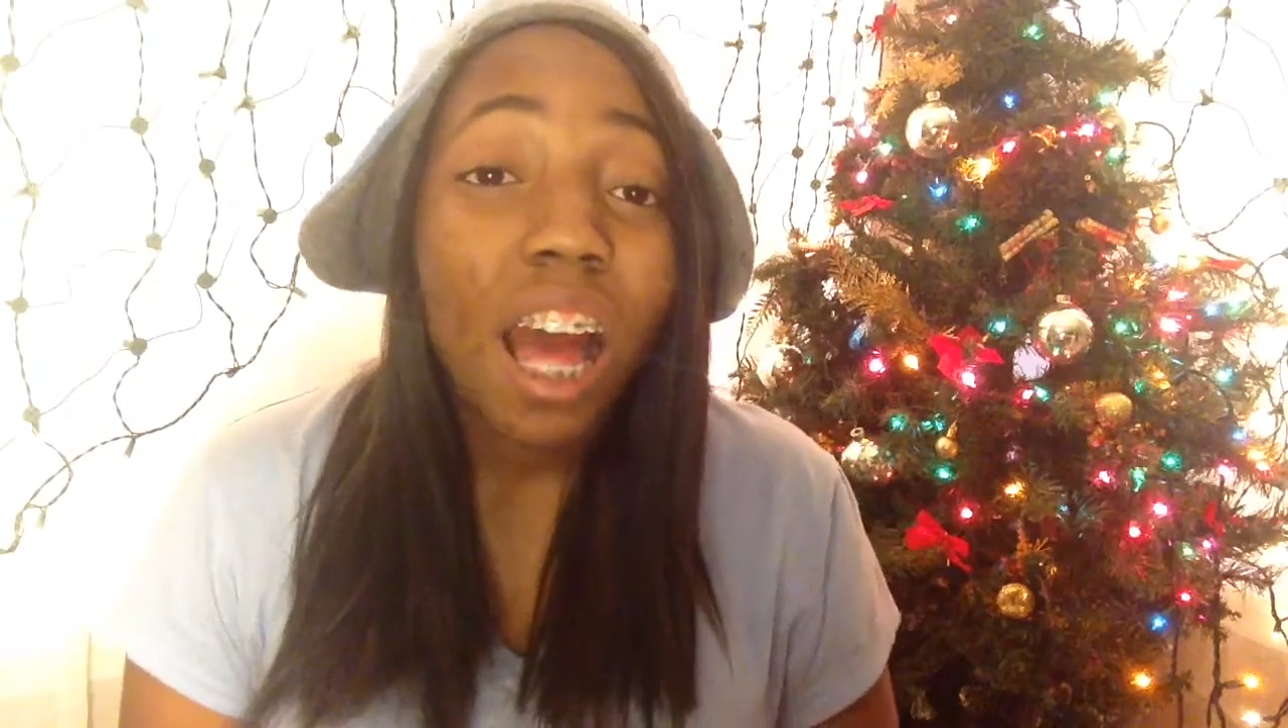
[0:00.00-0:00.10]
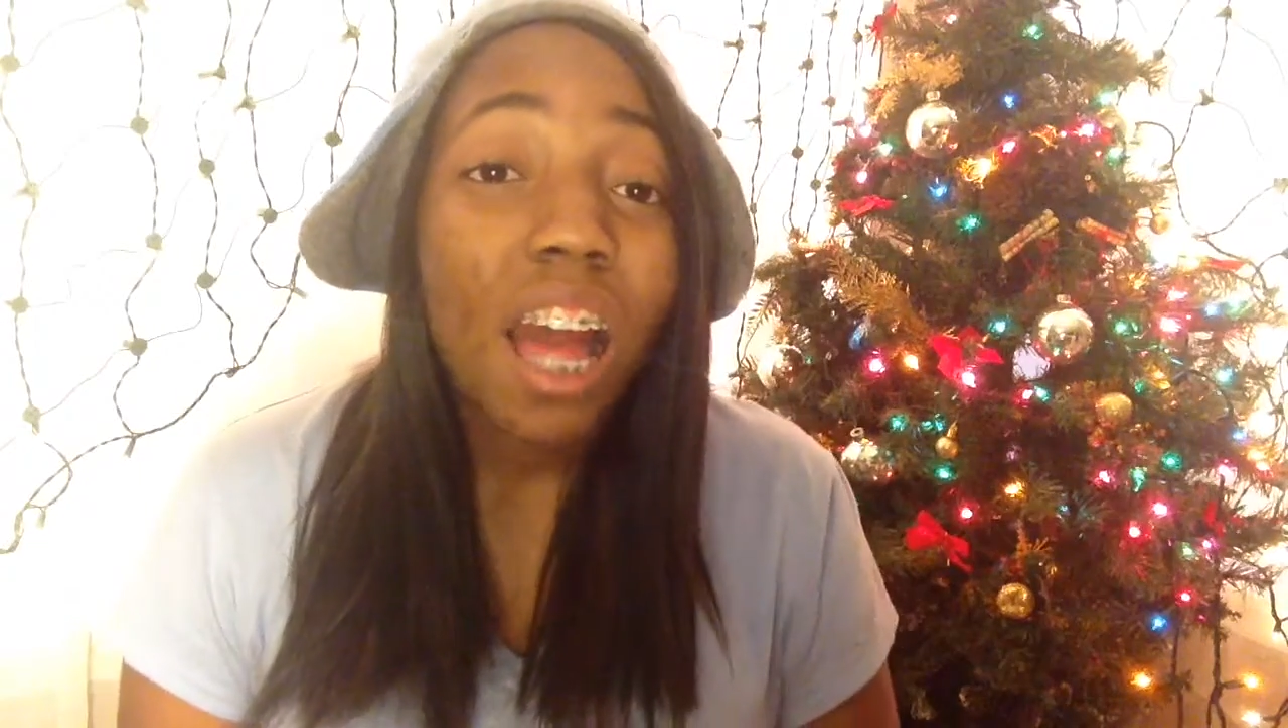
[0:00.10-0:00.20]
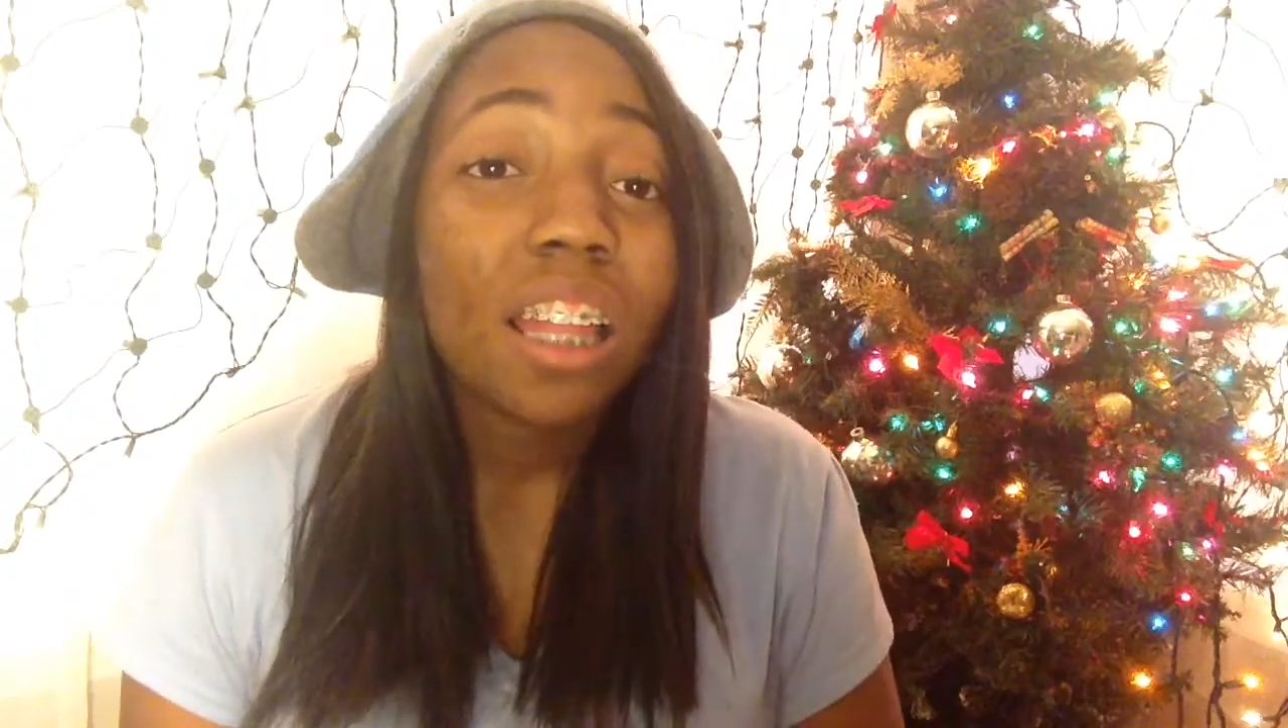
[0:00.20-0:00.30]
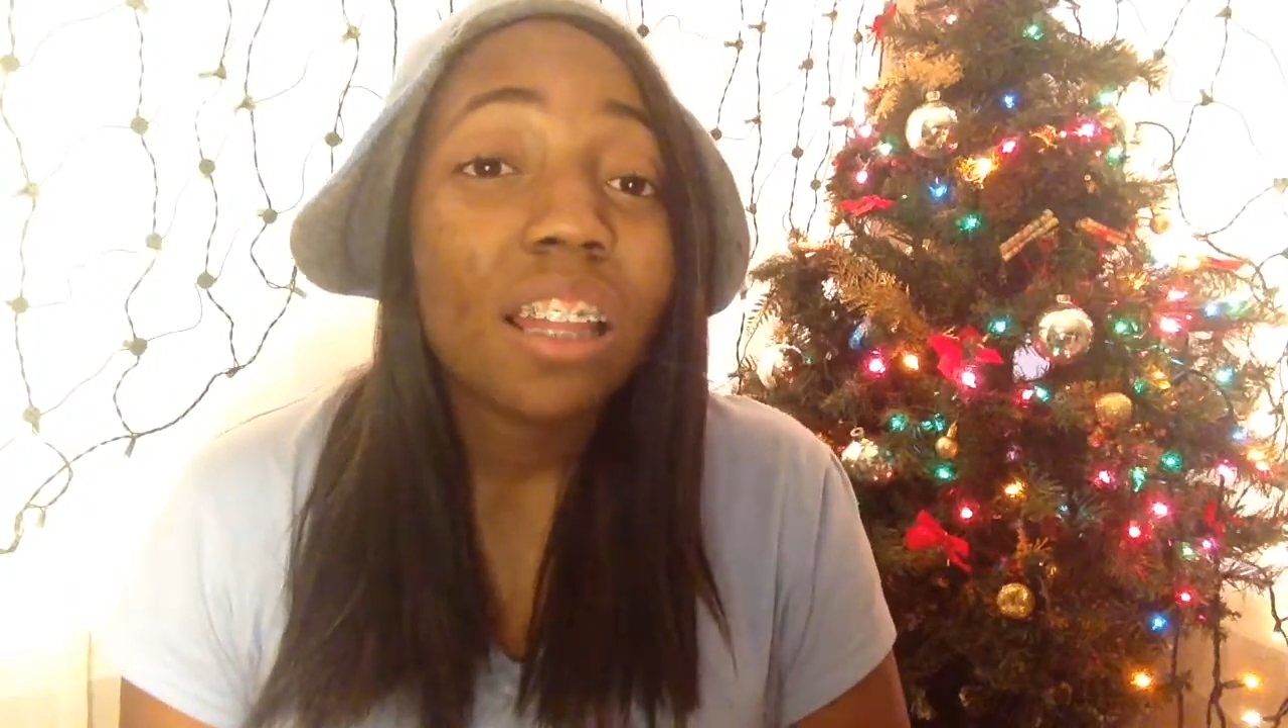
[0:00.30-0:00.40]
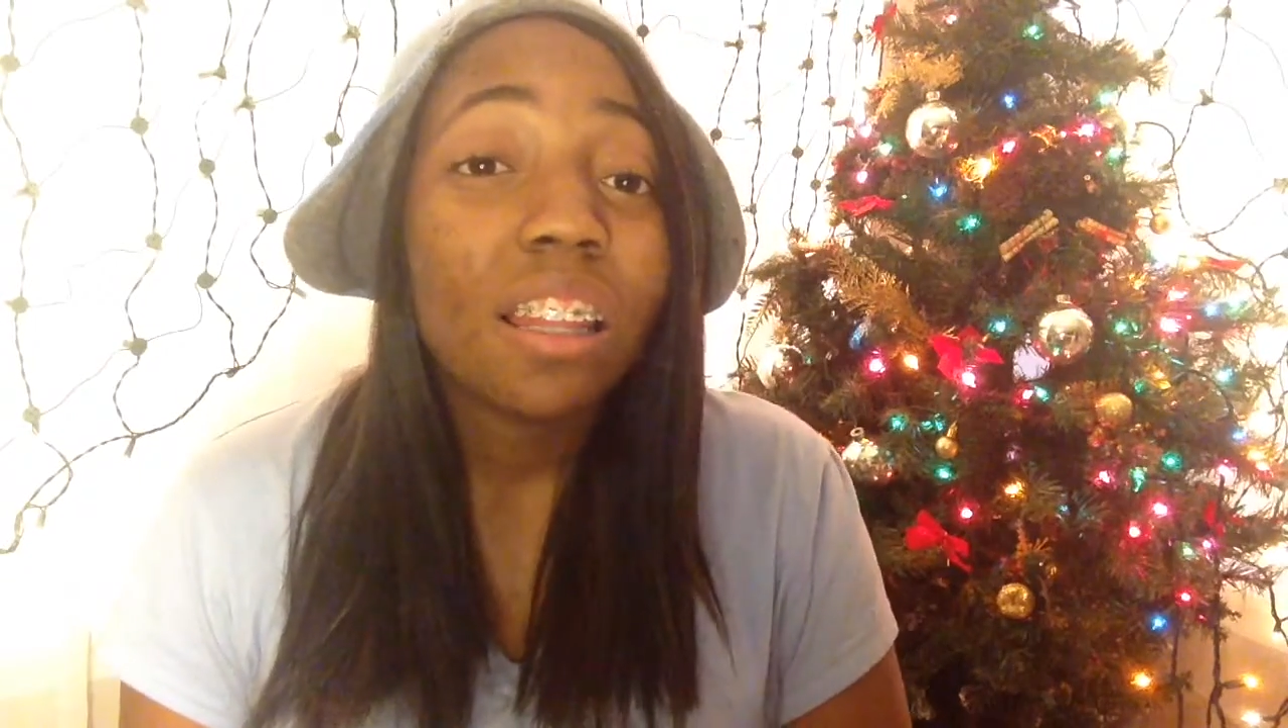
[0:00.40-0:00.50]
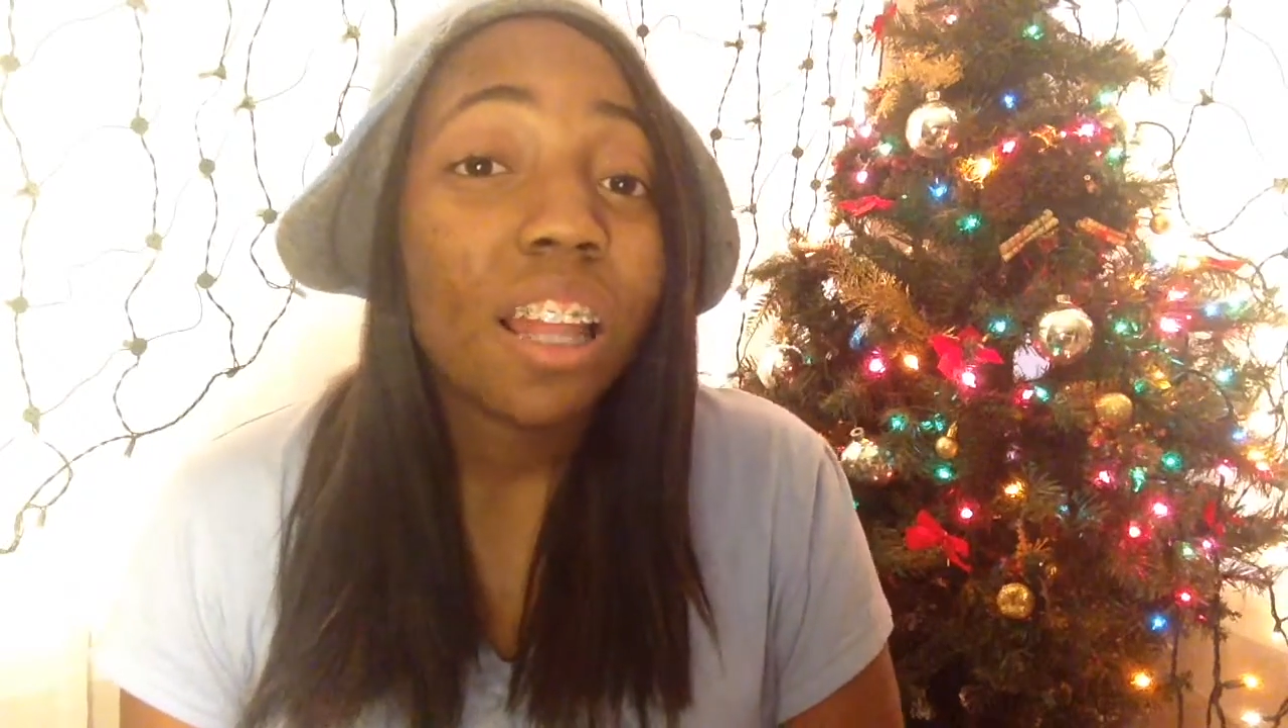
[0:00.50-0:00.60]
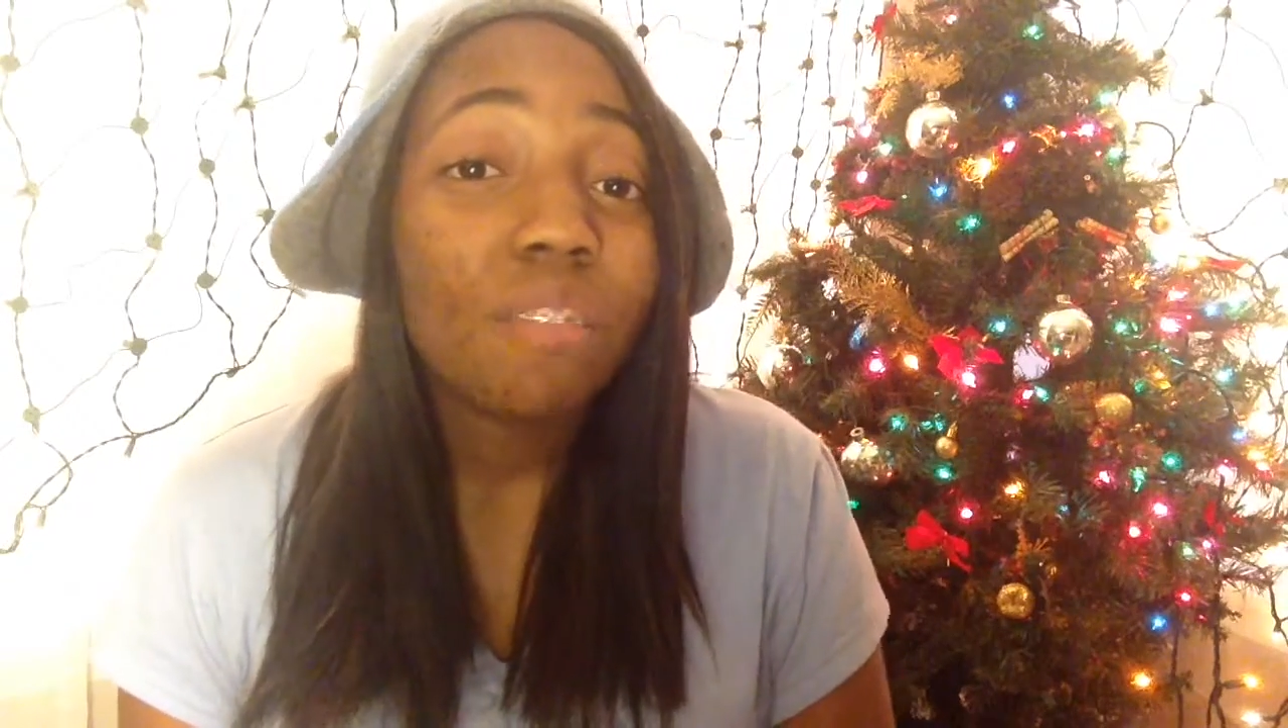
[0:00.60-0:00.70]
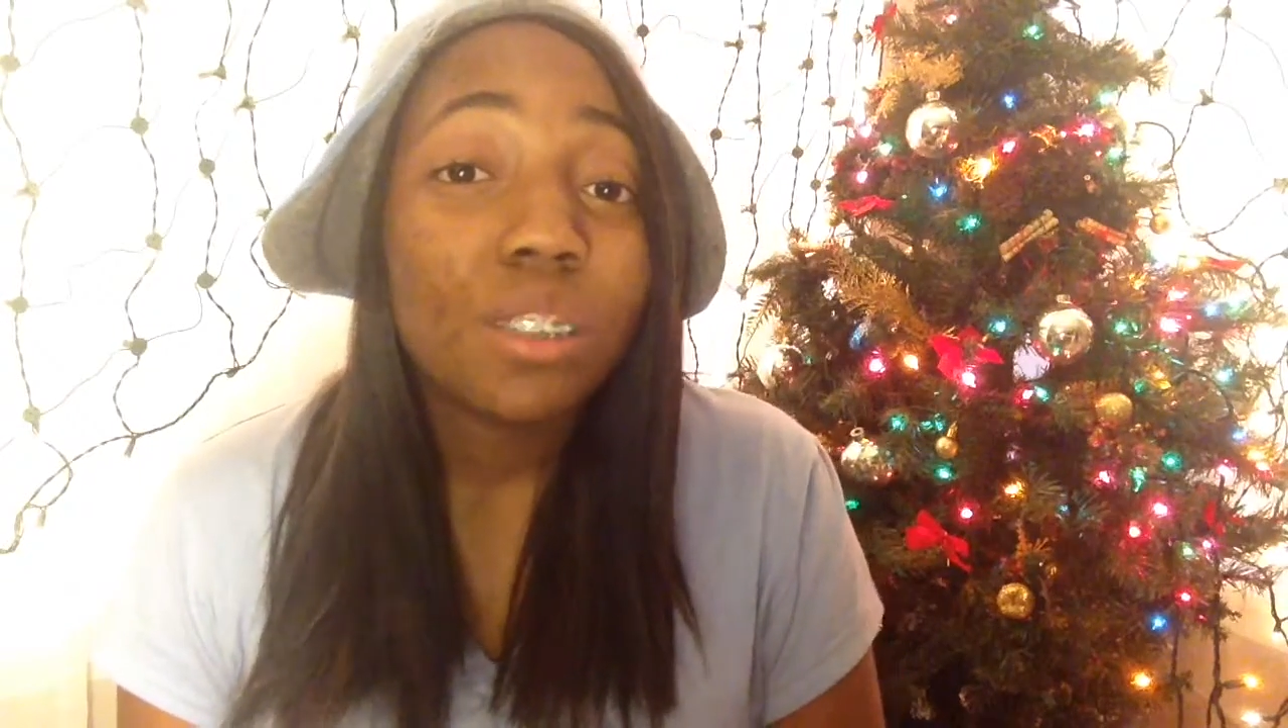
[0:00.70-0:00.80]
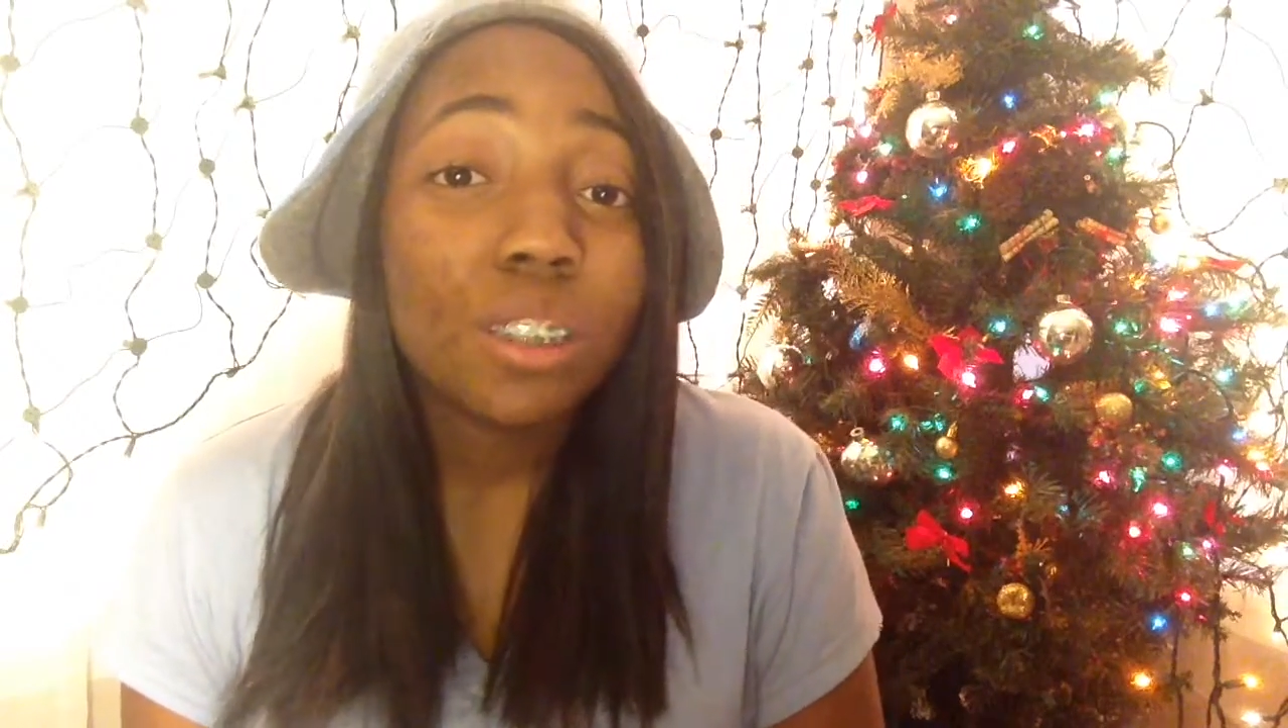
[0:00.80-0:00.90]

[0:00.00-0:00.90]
I love